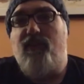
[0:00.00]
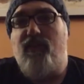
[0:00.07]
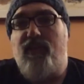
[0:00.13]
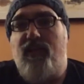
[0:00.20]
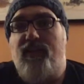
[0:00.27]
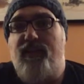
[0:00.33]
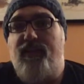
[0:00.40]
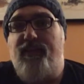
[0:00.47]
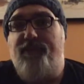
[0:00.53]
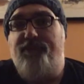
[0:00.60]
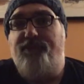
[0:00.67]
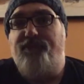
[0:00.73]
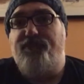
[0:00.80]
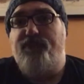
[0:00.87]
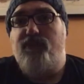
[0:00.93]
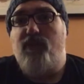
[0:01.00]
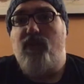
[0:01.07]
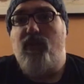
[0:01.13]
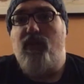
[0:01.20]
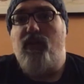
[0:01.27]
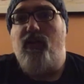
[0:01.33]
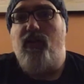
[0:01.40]
song I did,
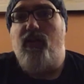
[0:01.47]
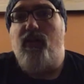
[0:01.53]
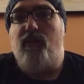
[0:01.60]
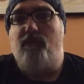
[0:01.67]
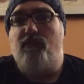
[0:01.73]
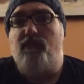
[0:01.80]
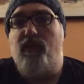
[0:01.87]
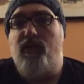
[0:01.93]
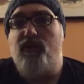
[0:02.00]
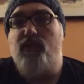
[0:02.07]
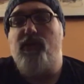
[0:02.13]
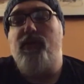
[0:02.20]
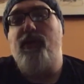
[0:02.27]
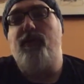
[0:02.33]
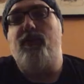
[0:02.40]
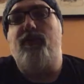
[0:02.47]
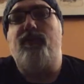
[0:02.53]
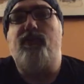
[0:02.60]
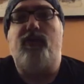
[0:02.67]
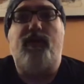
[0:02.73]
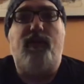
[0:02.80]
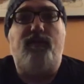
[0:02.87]
A Journey Through
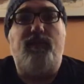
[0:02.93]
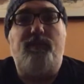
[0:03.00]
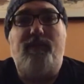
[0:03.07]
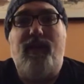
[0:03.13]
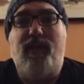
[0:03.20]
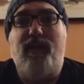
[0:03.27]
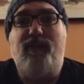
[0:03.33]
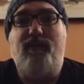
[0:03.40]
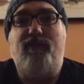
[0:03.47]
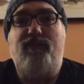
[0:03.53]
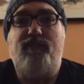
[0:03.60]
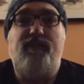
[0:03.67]
Snow-Covered Pines